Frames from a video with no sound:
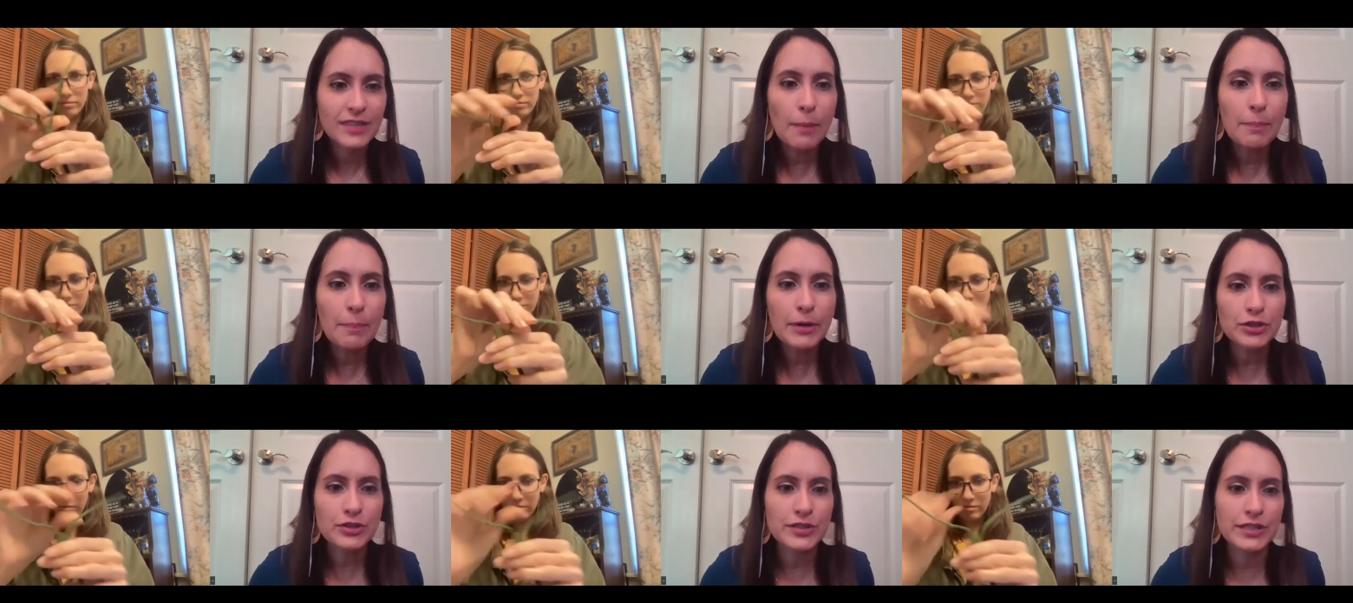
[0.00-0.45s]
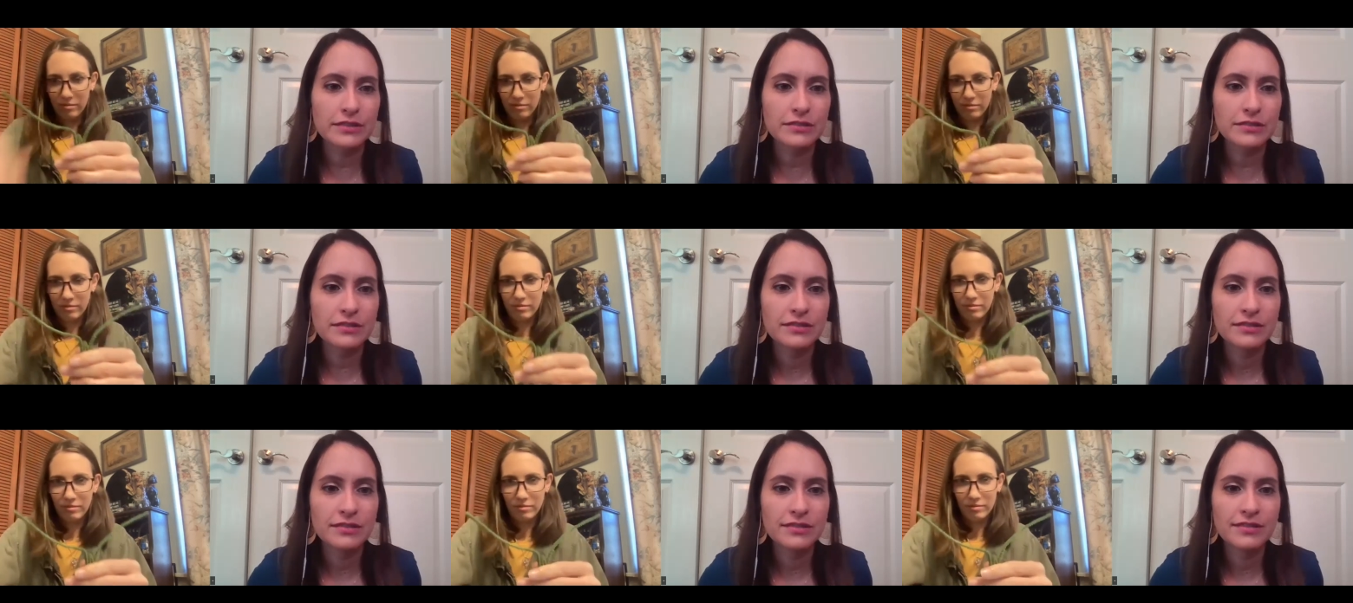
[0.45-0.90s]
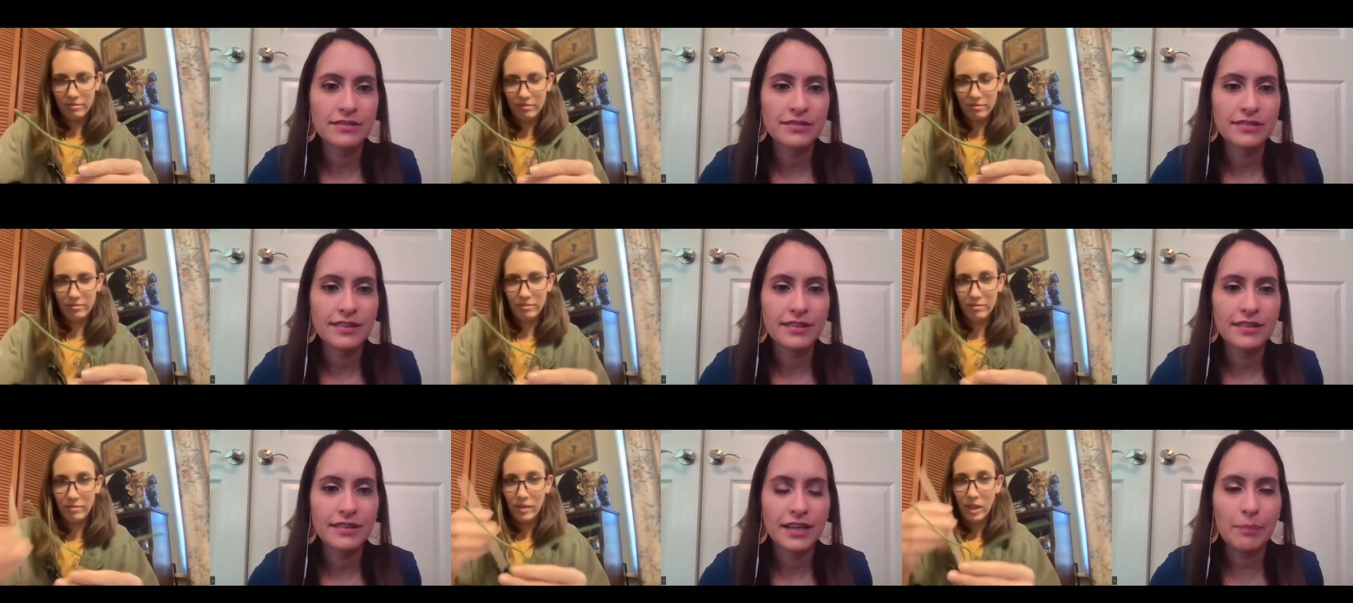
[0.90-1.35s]
Speaker 1: a
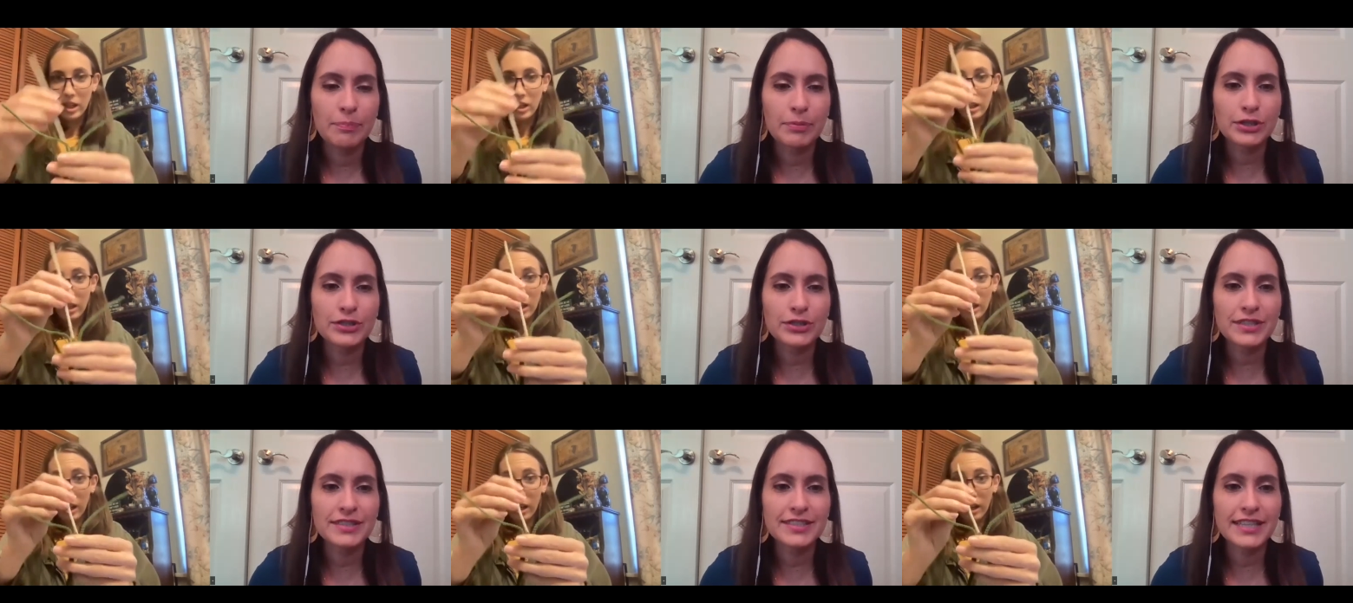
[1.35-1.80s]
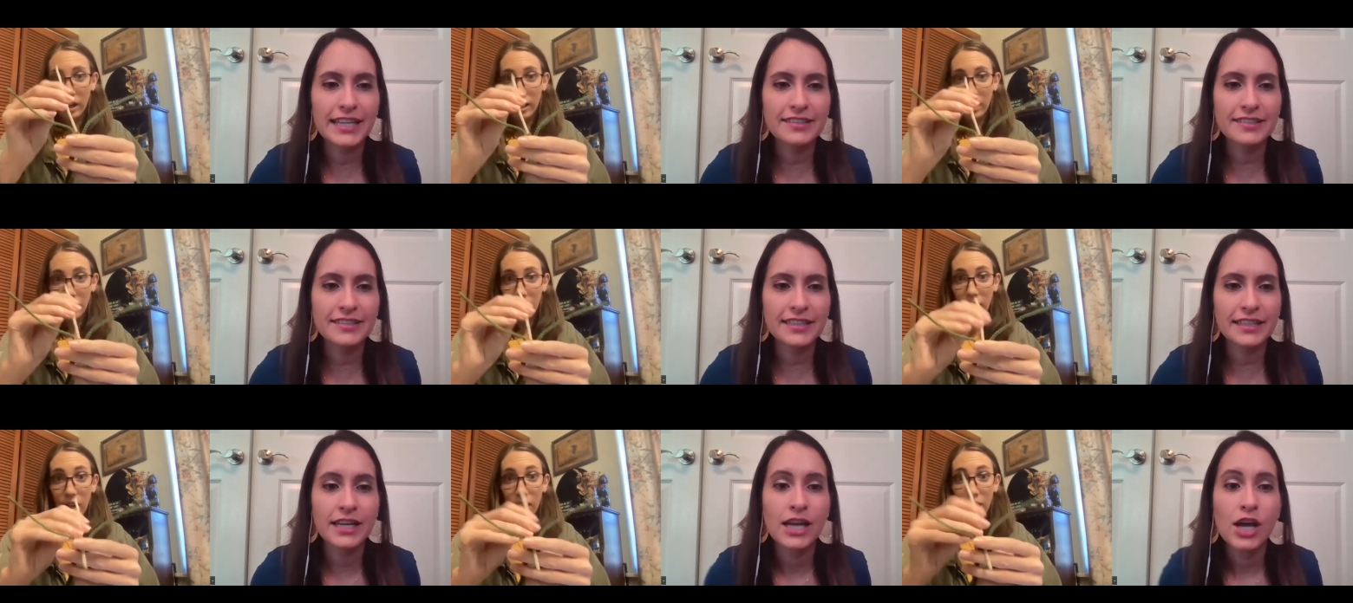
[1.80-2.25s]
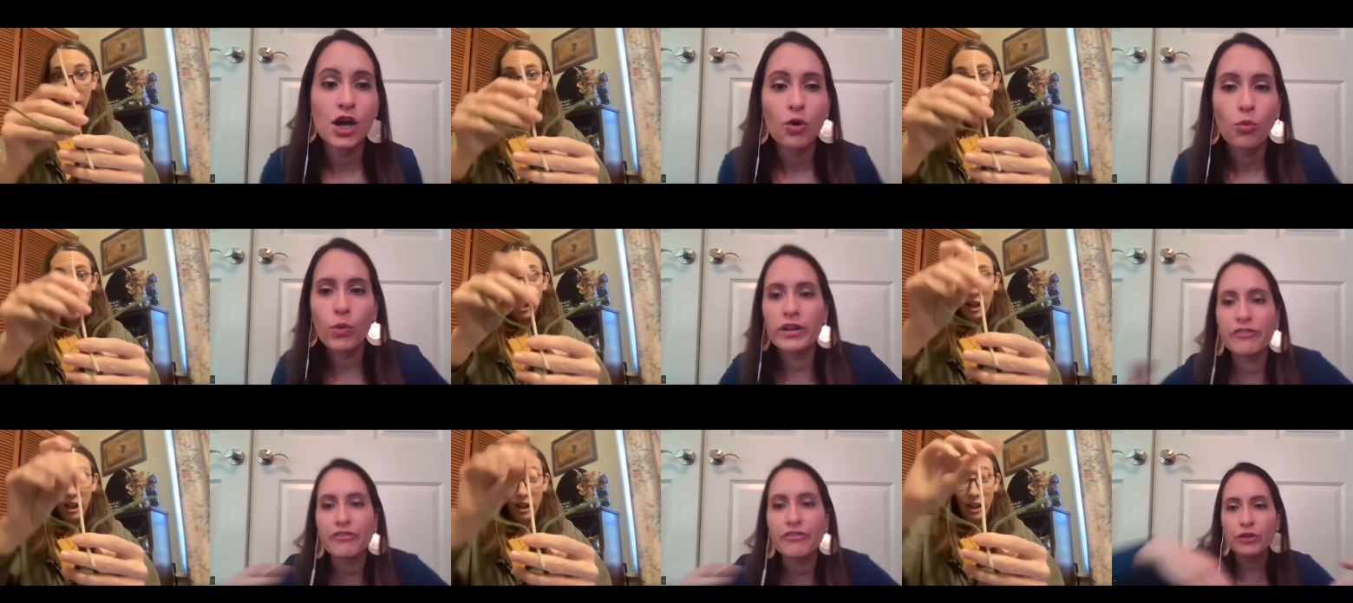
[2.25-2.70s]
person, a person dancing,
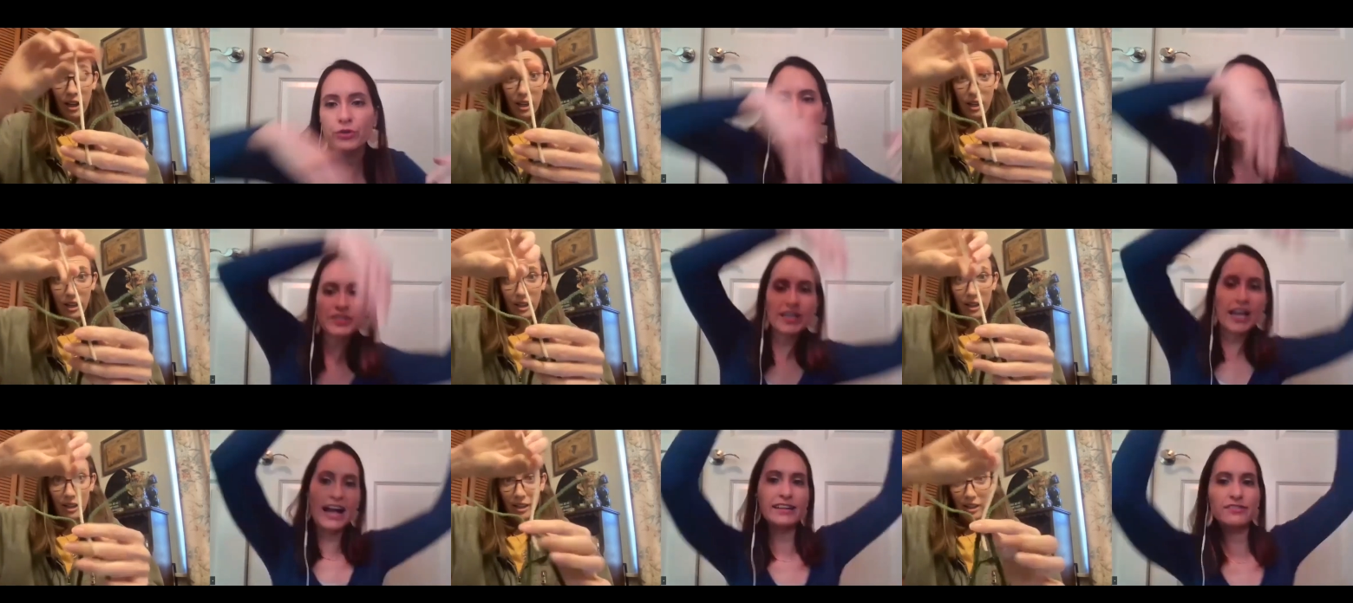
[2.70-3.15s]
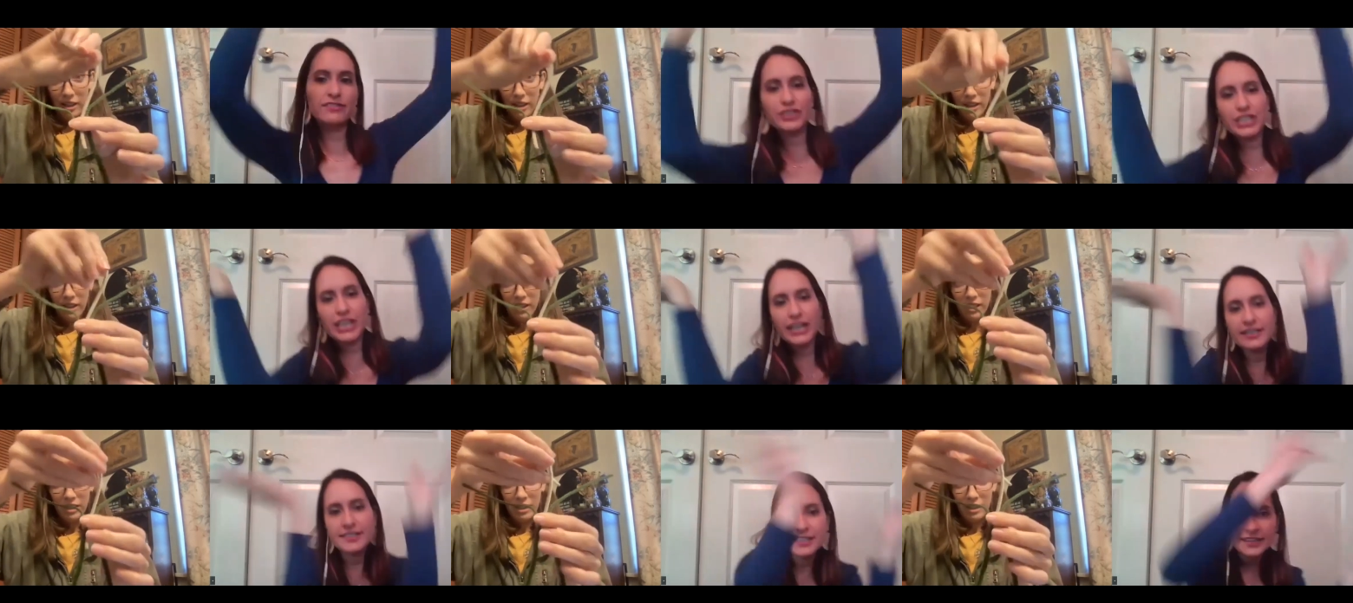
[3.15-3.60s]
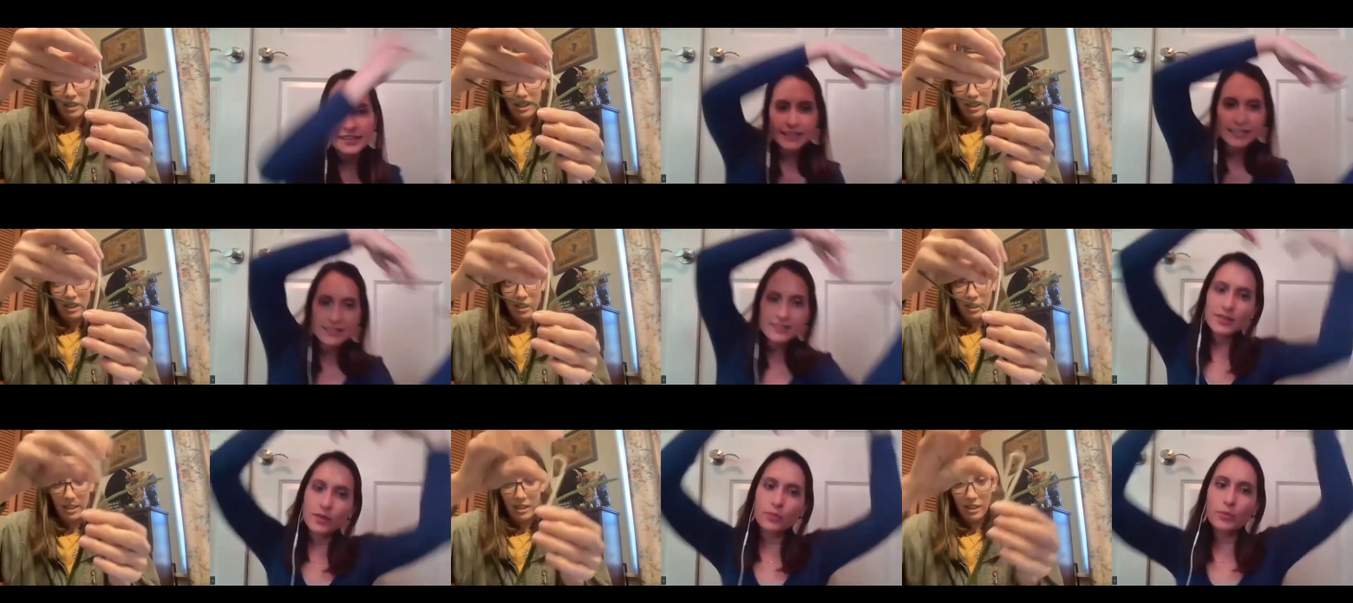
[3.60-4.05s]
one of those advertising
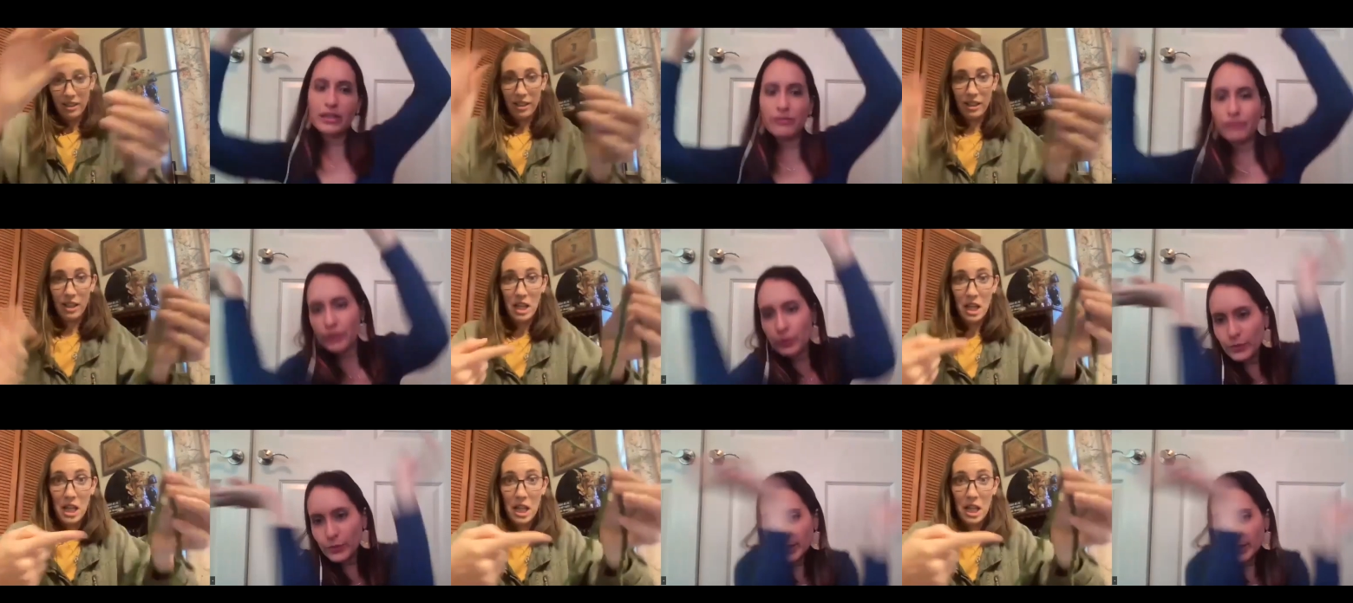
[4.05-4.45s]
things that wave in